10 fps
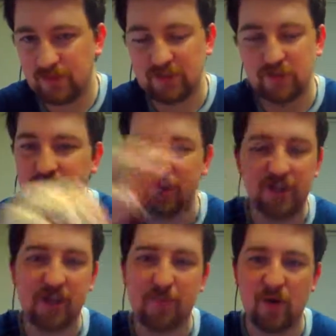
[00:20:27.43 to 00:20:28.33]
That's usually
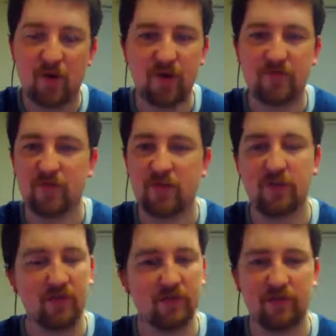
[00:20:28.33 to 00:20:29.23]
a component
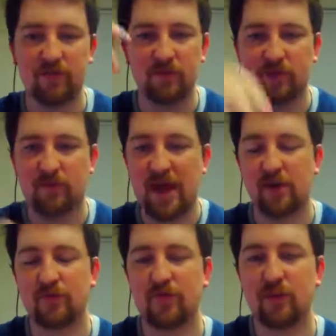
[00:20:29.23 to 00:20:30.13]
for your
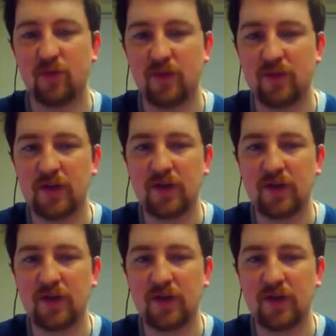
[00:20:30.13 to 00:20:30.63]
battle frame or whatever.